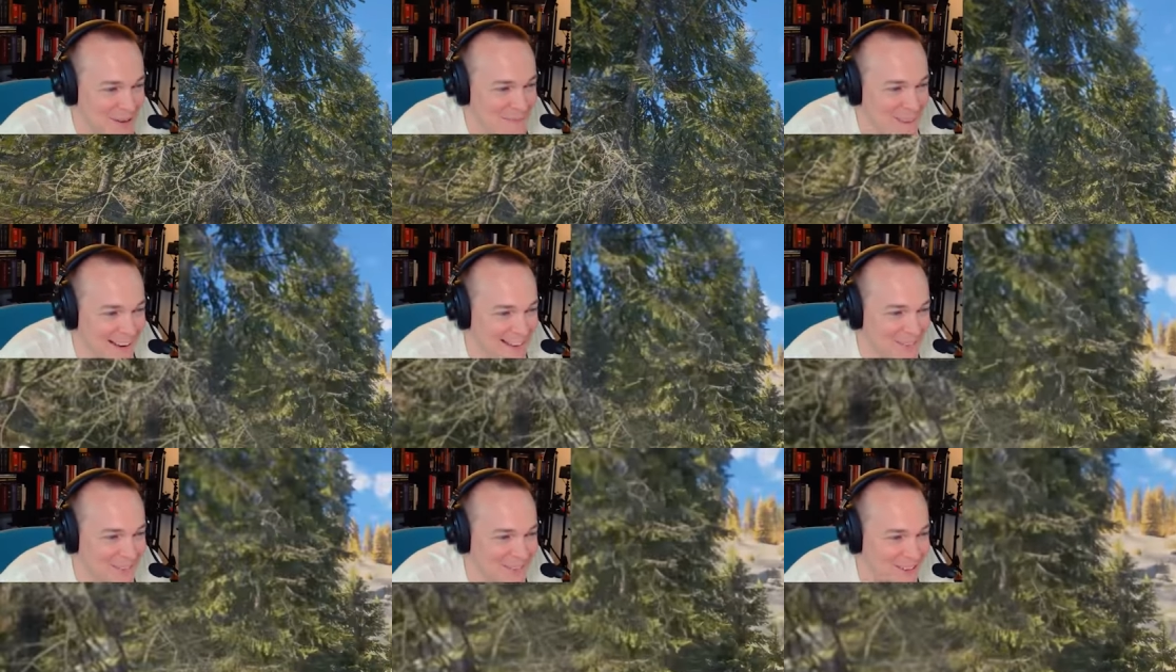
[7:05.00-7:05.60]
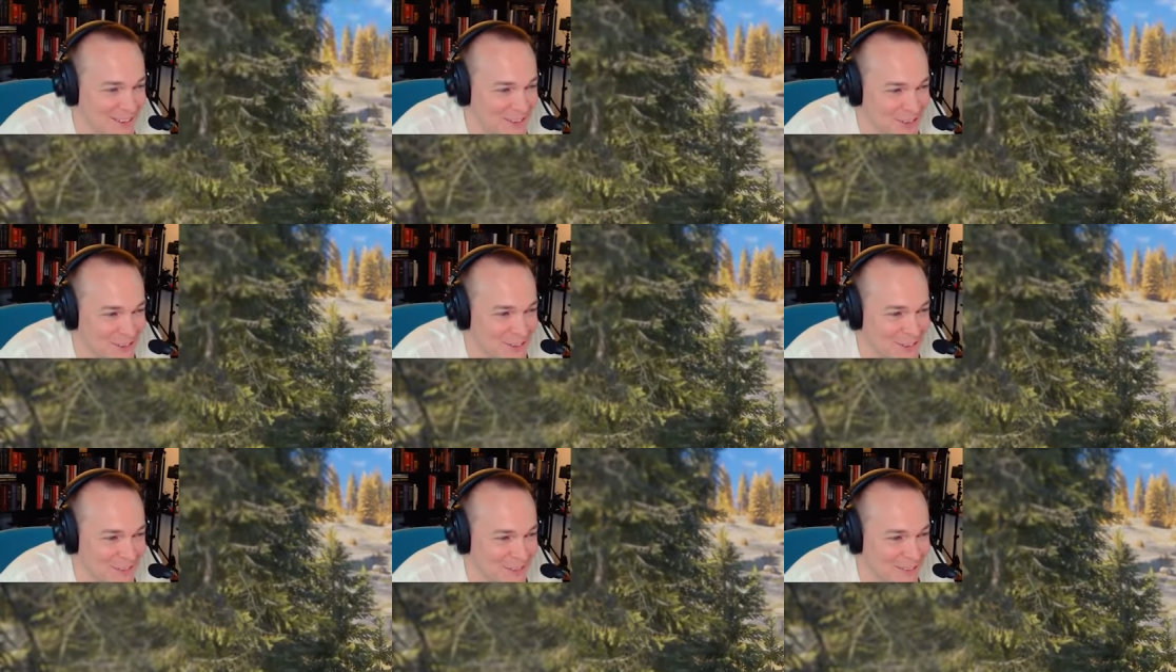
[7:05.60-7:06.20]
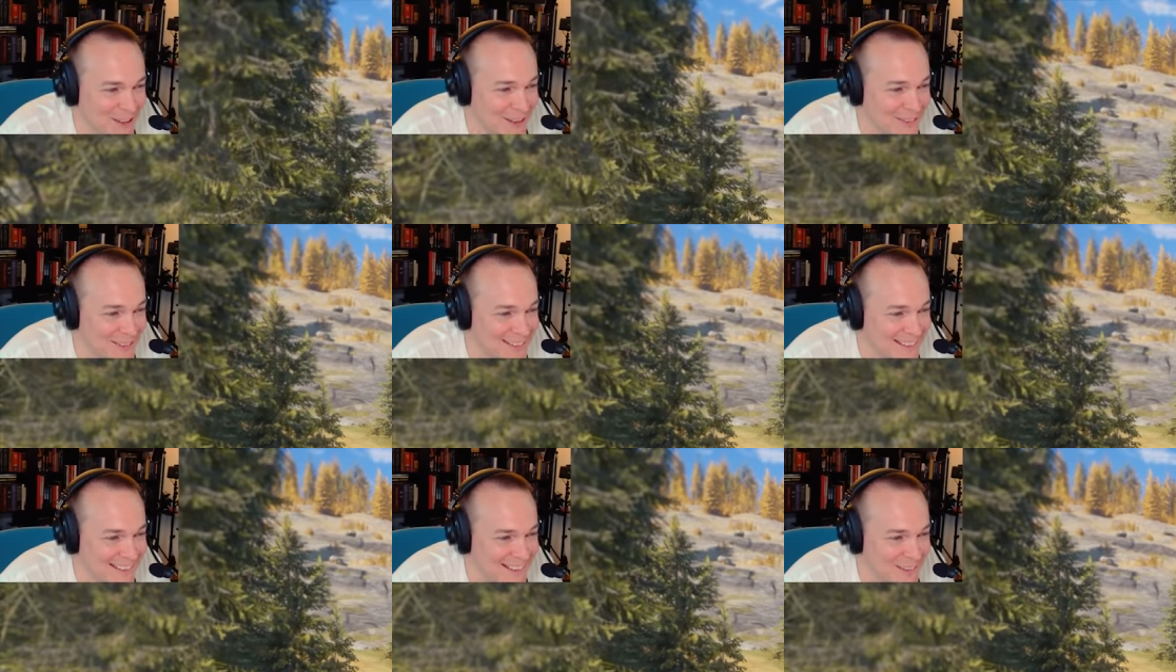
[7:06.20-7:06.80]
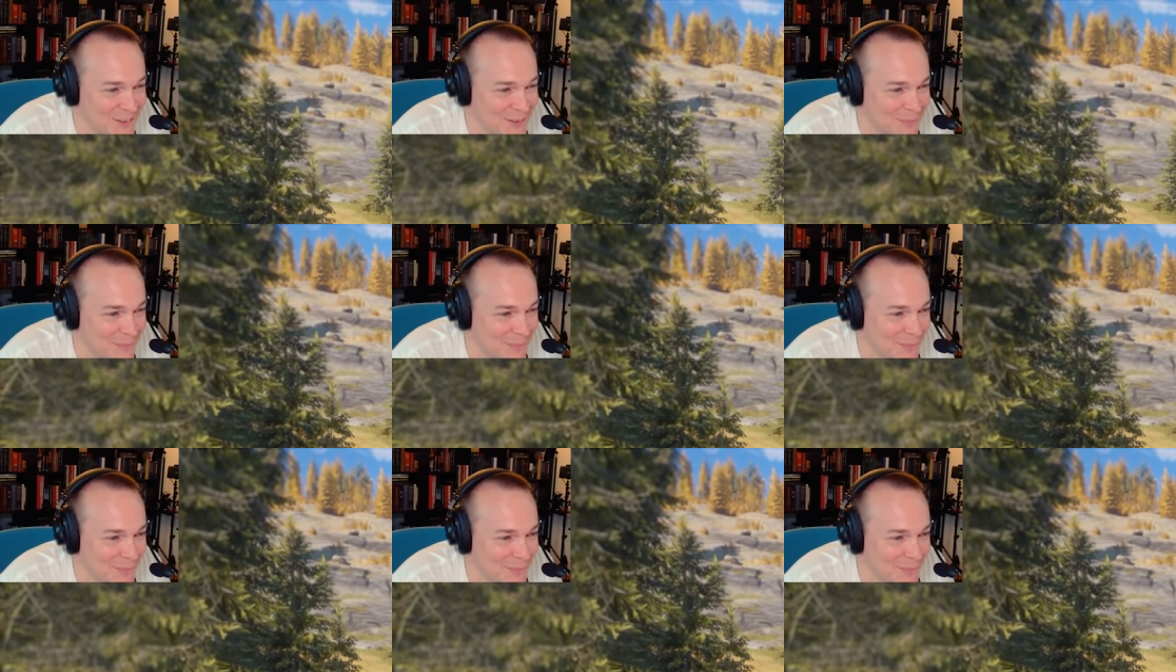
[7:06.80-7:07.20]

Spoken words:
We might as well just have loaded these